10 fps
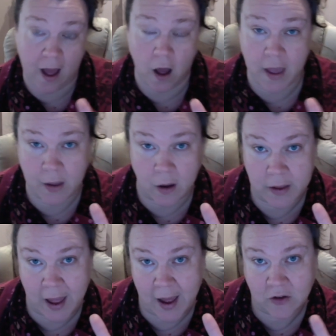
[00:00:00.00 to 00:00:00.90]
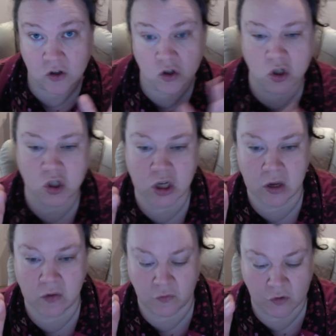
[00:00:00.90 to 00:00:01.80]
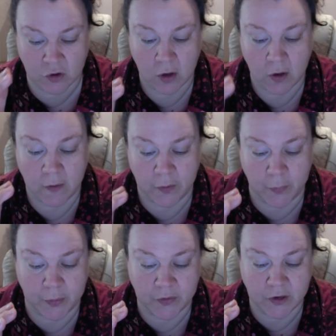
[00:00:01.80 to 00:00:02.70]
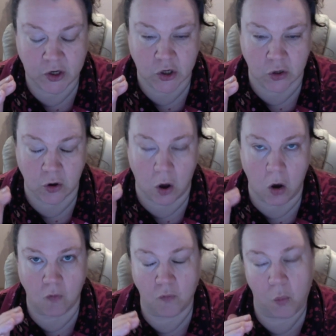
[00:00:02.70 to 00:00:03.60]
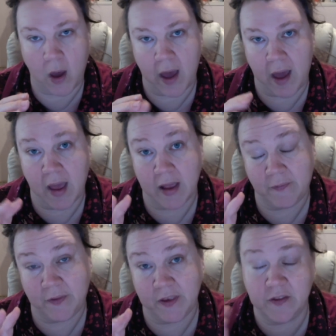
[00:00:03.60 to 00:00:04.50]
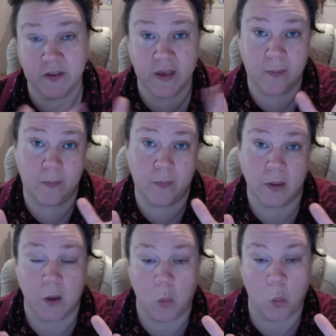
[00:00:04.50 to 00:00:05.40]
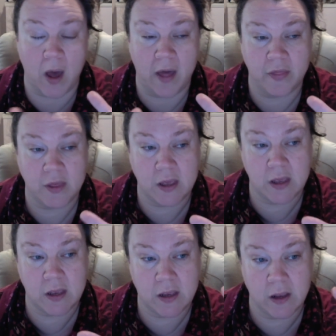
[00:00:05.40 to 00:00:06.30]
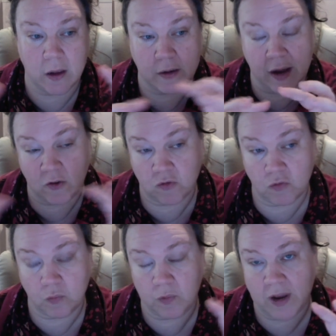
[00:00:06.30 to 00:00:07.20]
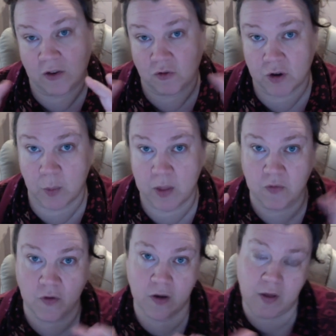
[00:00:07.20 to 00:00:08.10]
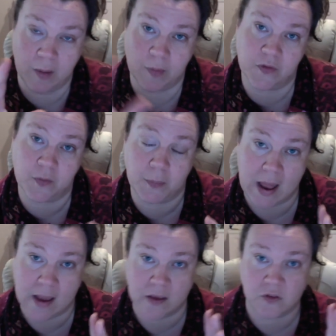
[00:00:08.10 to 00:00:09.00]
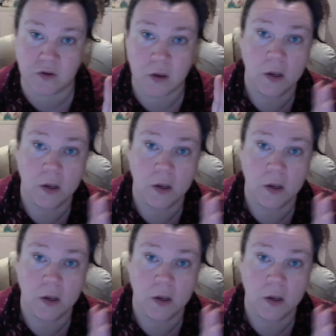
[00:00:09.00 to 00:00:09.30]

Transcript: I had to shift the position of where in TCM, where the naturally where the 5 elements are placed.